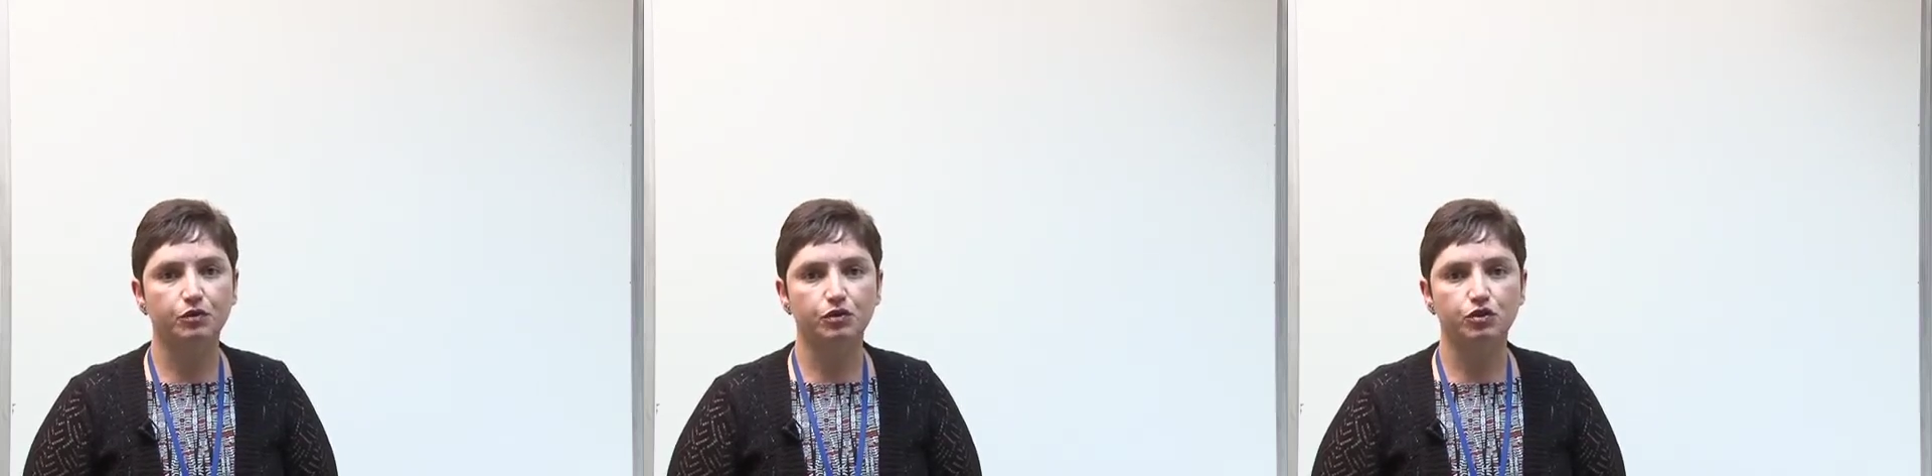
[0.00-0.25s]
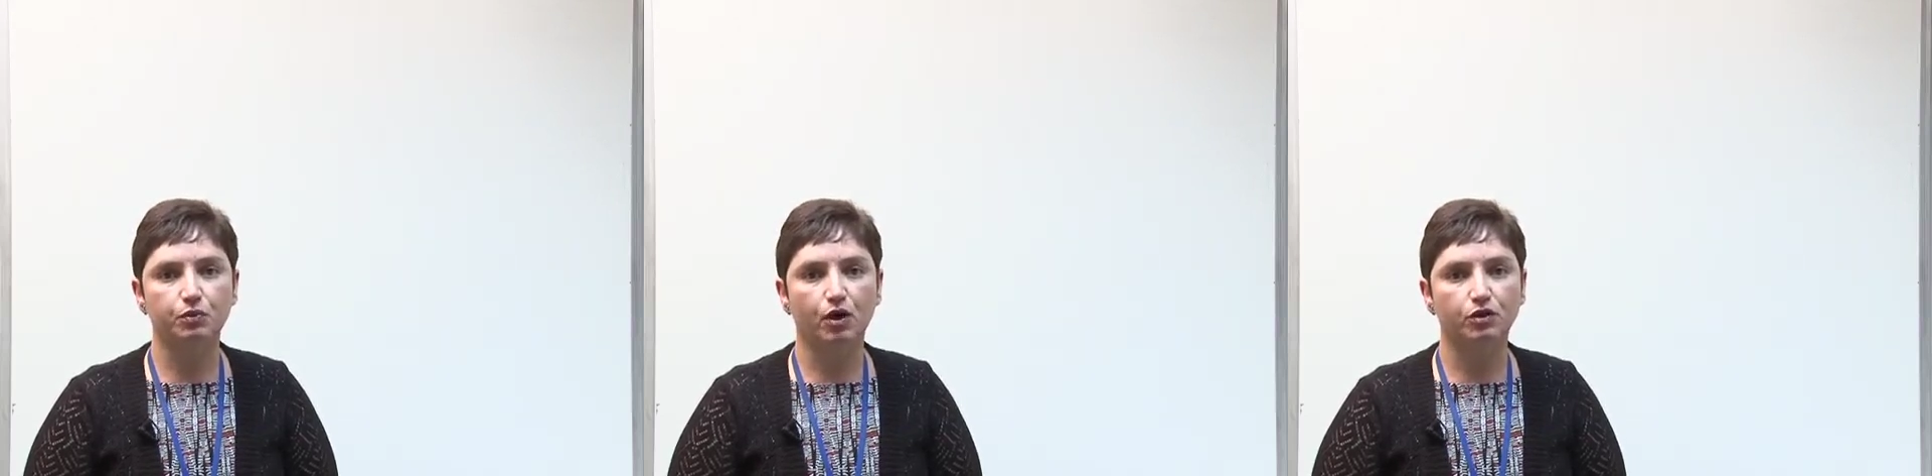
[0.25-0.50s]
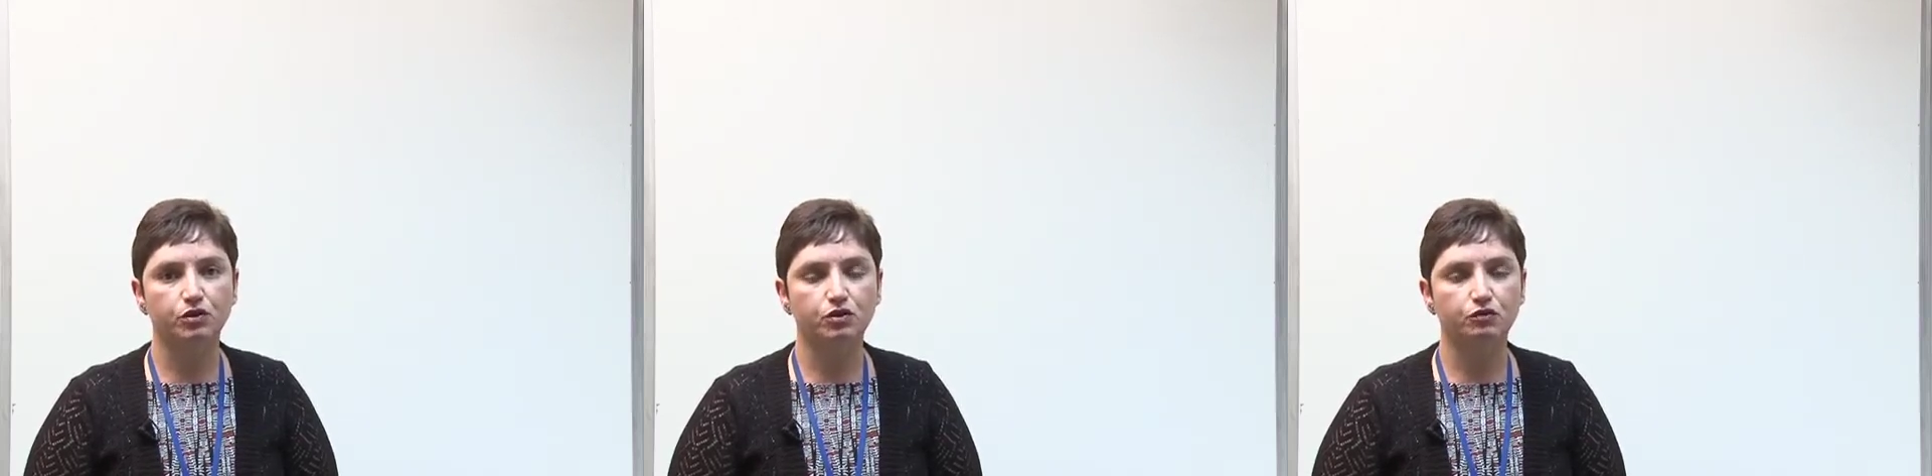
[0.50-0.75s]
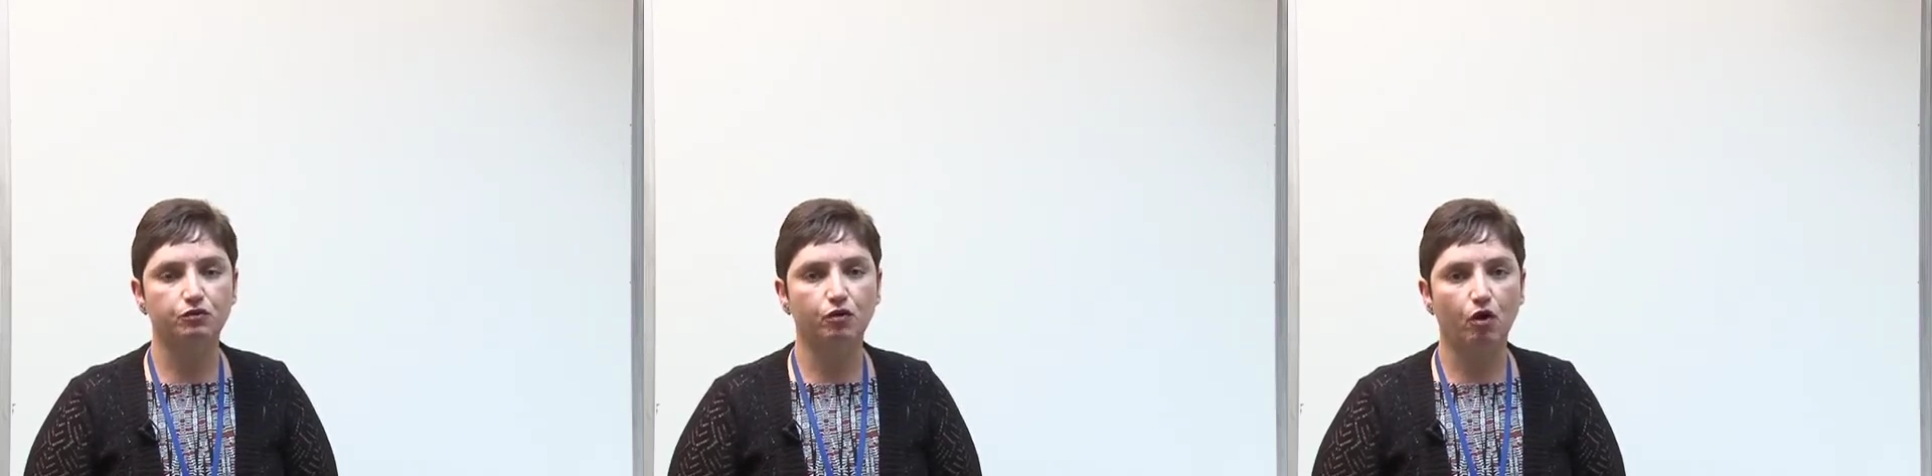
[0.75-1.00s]

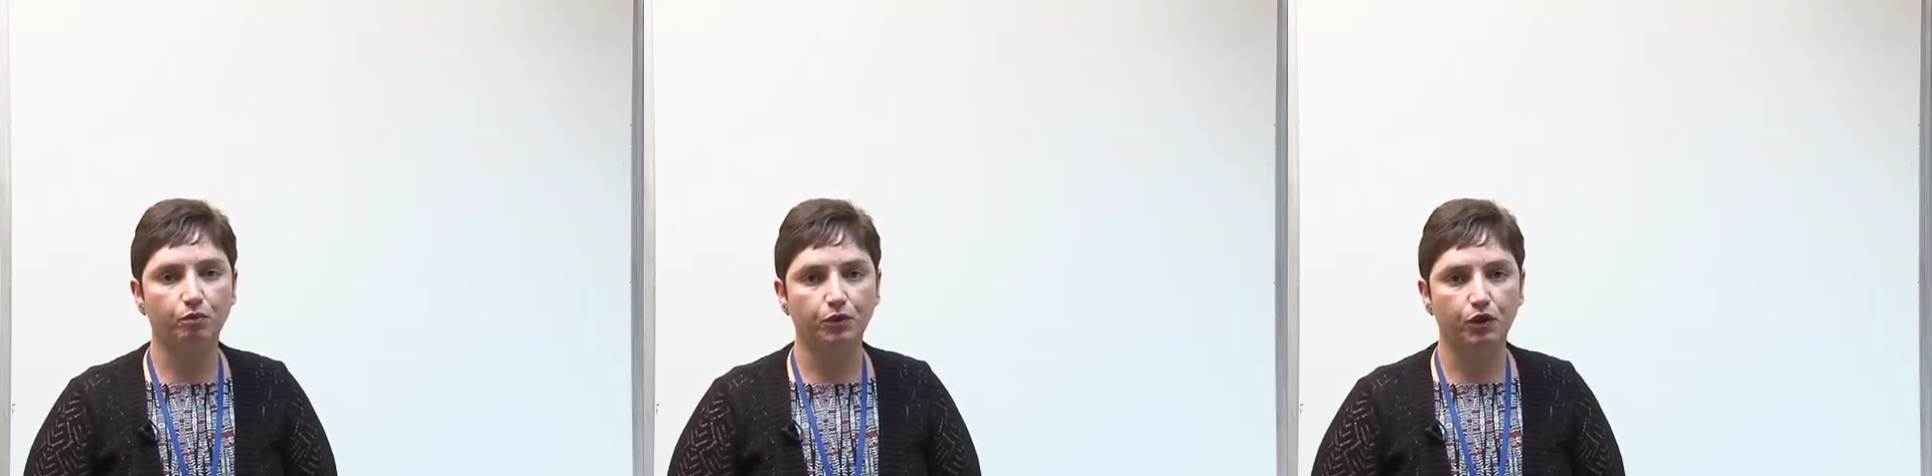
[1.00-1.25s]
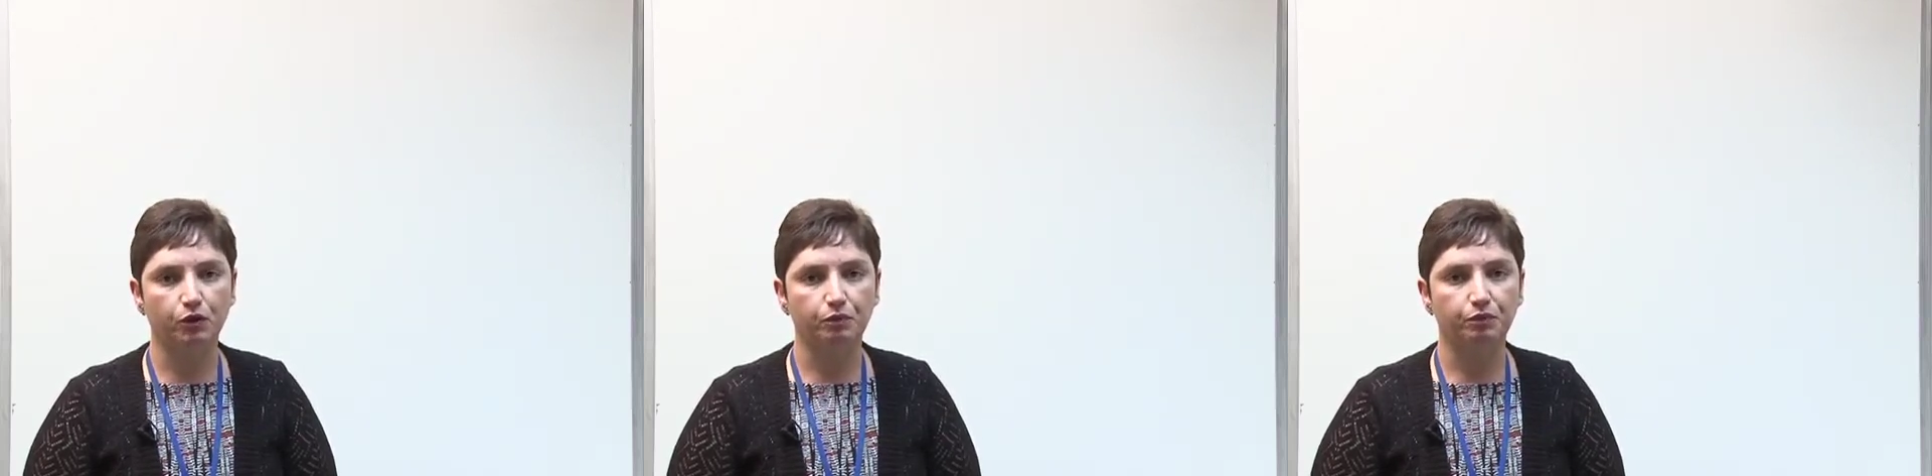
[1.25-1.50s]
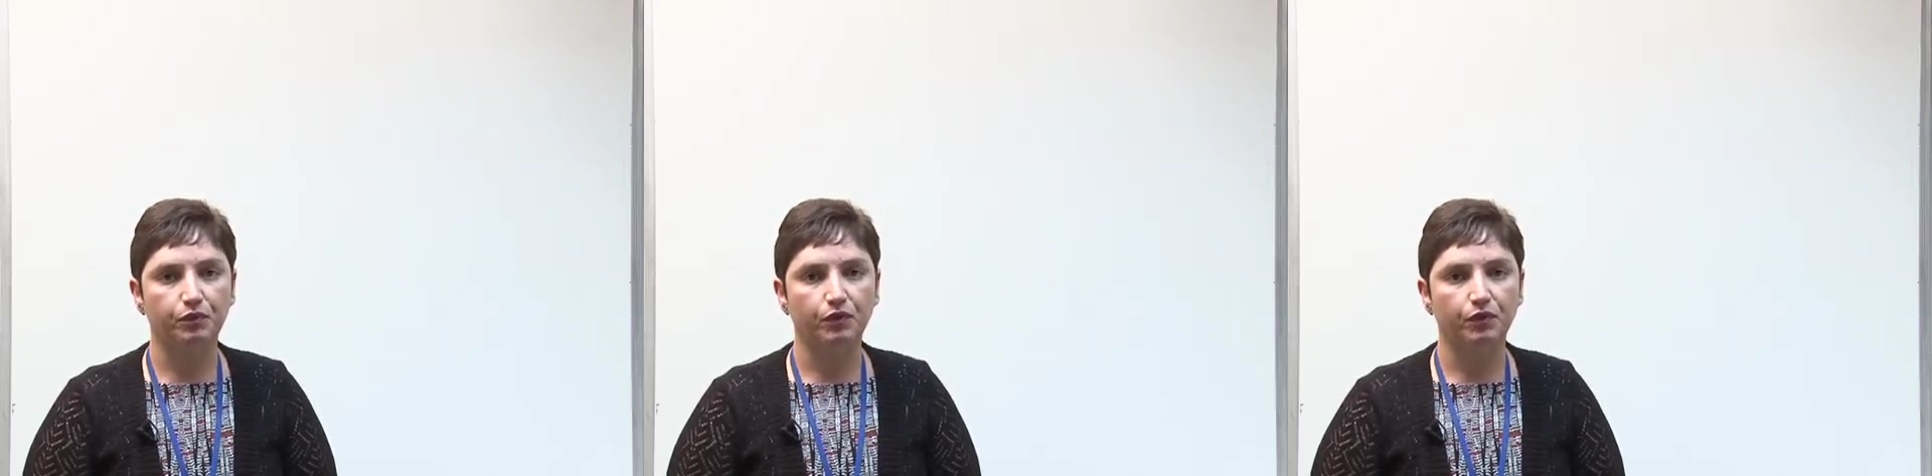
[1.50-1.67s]
response from you.